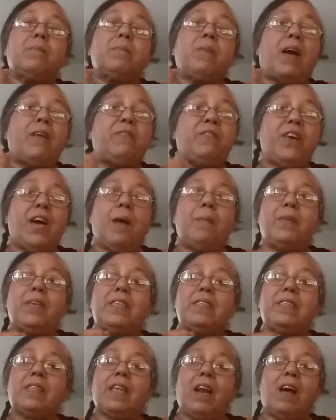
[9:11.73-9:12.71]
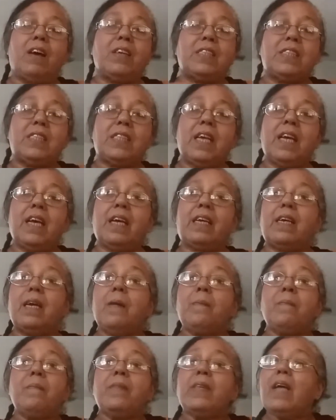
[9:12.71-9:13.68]
my families that are sick.
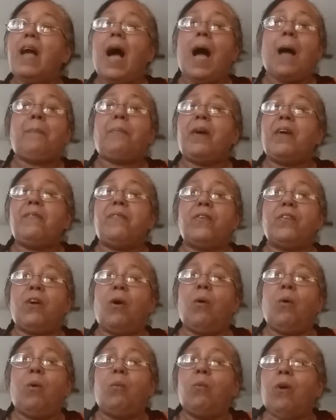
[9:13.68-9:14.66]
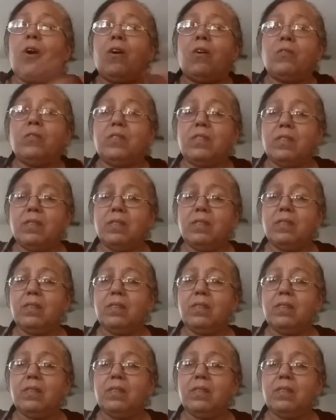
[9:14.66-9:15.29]
I prayed for the whole world.